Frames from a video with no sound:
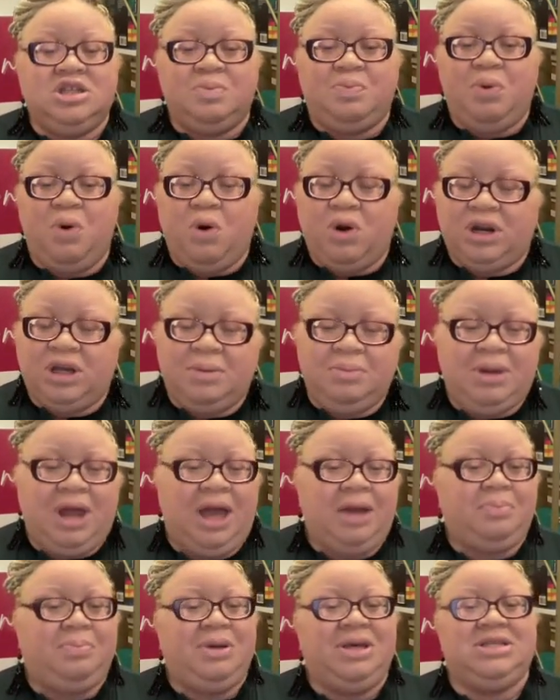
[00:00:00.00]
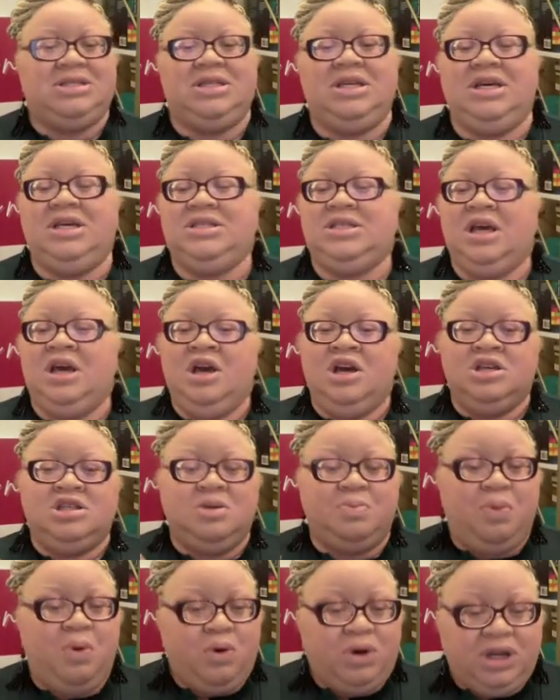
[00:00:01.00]
supporting Black business,
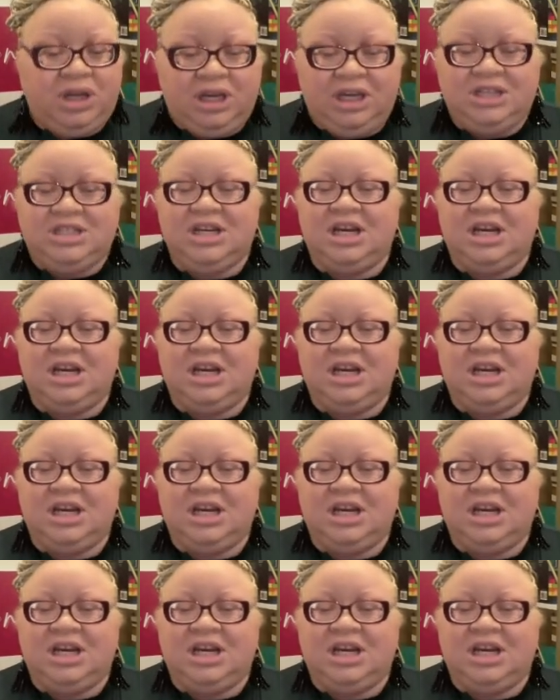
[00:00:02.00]
supporting each